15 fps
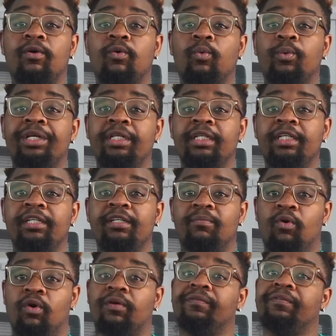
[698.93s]
we need
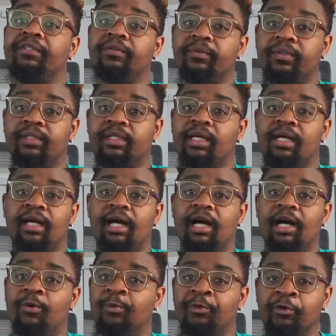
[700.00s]
more views.
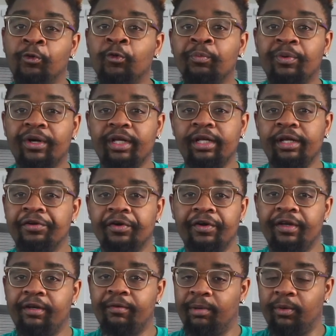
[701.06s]
We're doing pretty
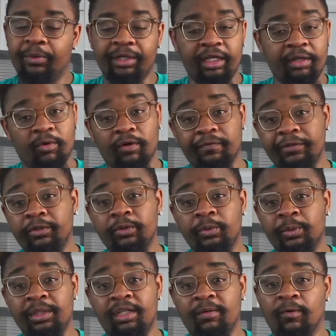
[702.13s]
good, but we need more views,
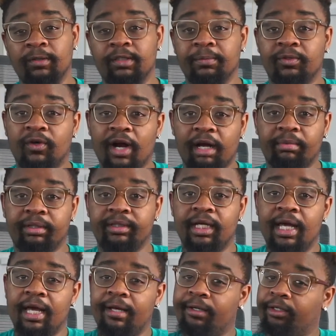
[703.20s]
we need more subscribers,
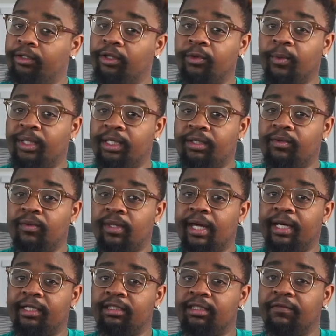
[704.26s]
and the only way to do
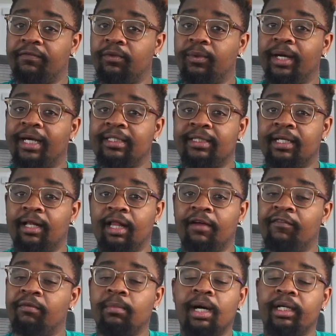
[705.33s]
that is if you guys tell
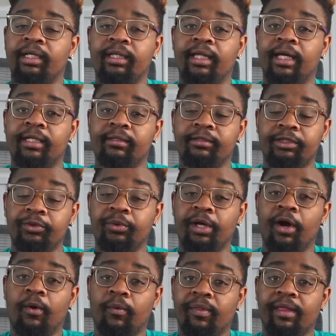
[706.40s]
everybody that you
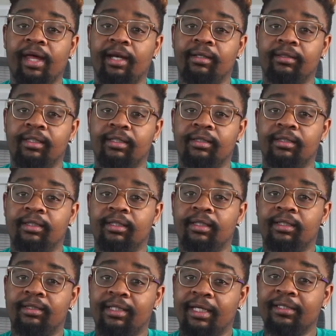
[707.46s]
know that
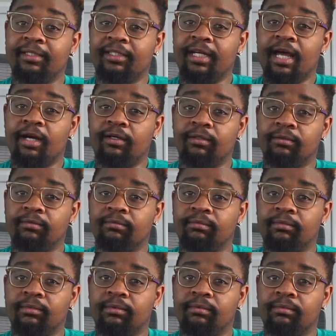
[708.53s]
Tez's channel
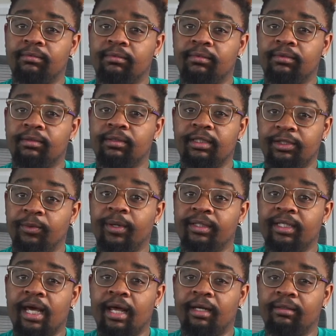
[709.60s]
is where it's
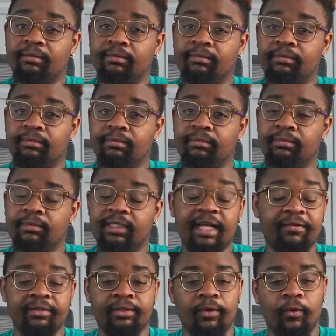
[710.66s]
at. That
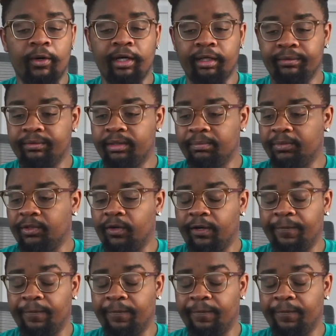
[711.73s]
was corny. I'm sorry.